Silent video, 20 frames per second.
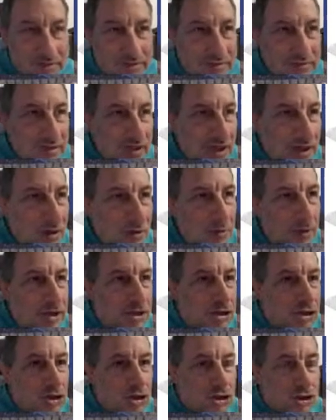
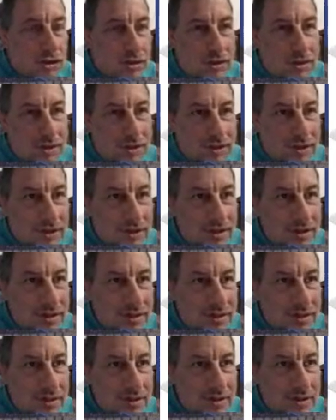Which
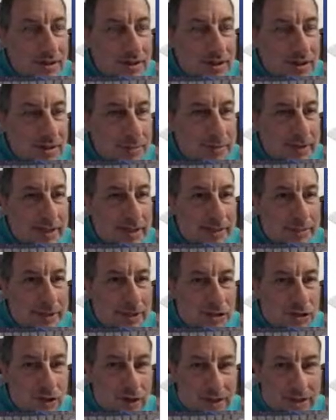the BDB
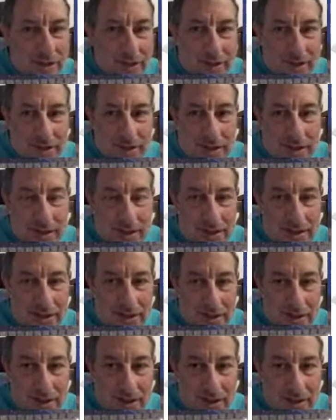translates as
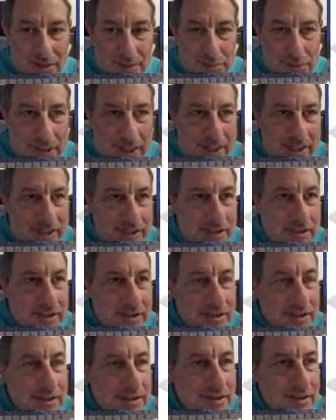complain.
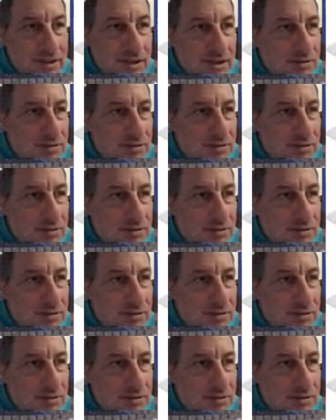No,